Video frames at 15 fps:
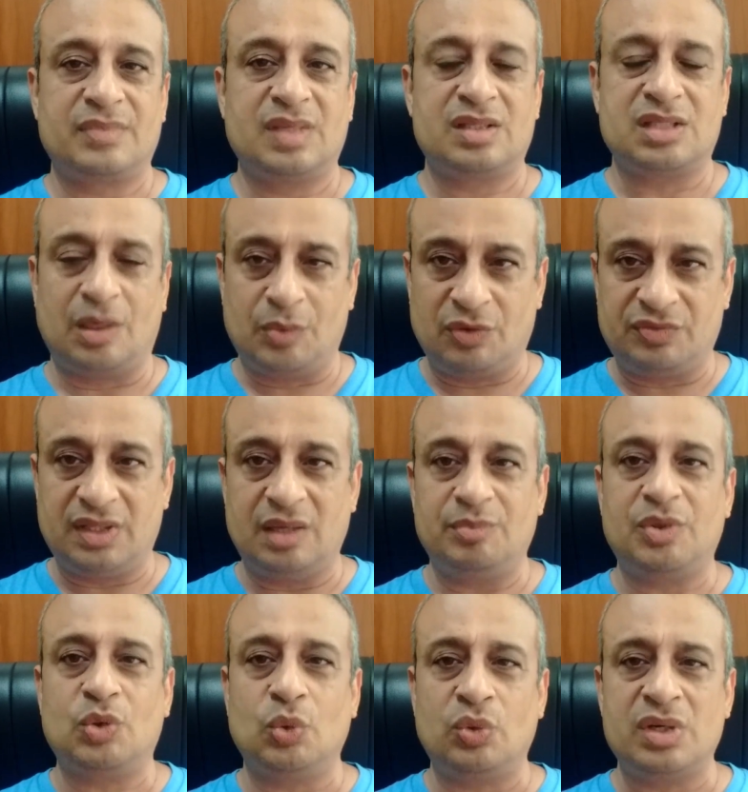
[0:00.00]
Some of
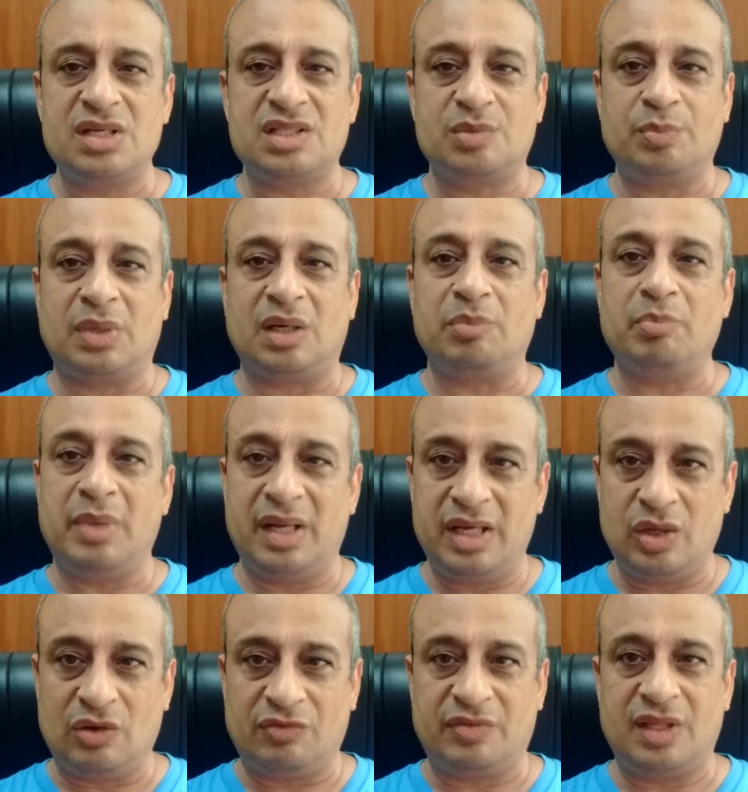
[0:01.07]
them tourists, but
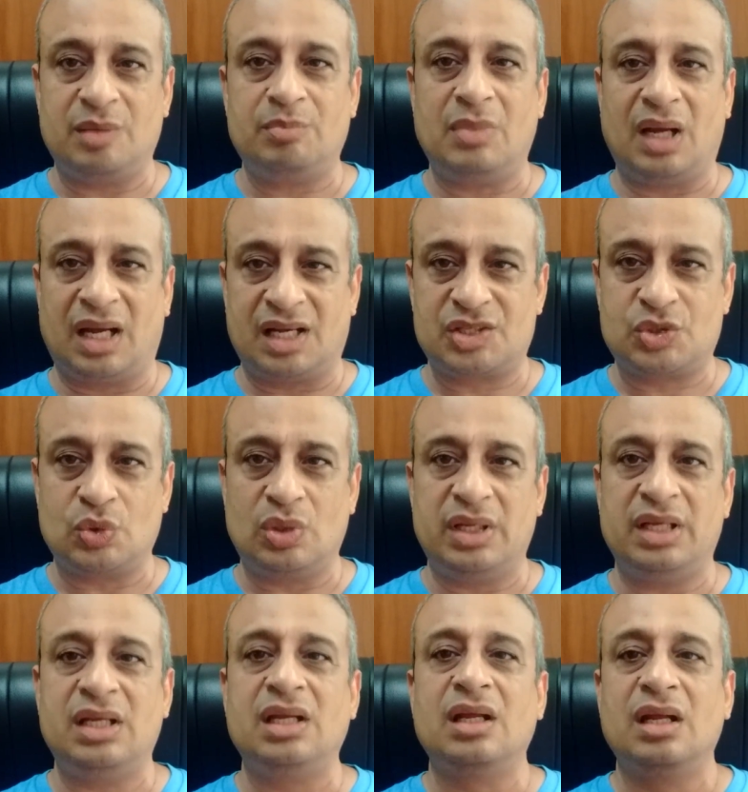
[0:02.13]
many of them
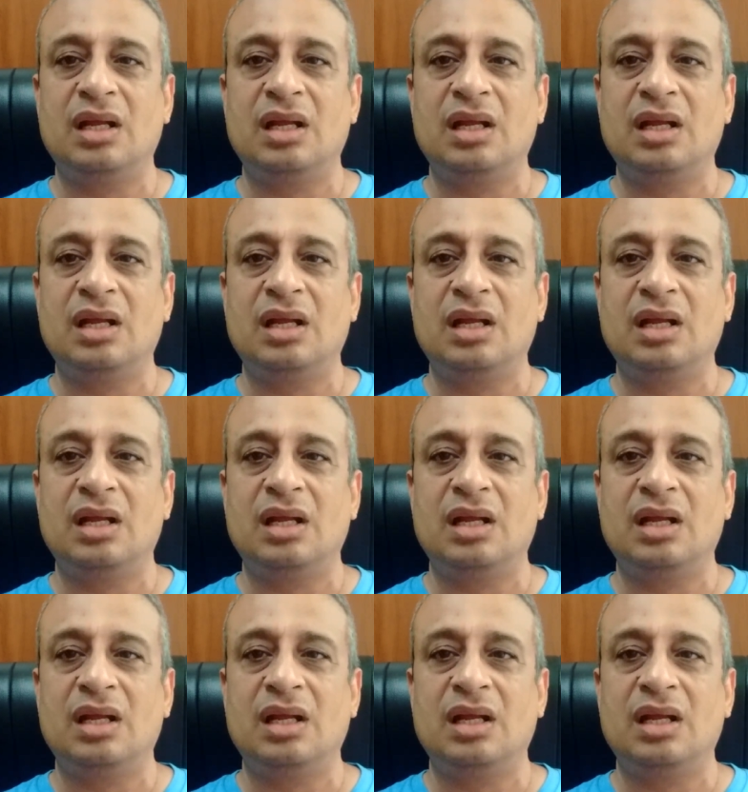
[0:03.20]
actually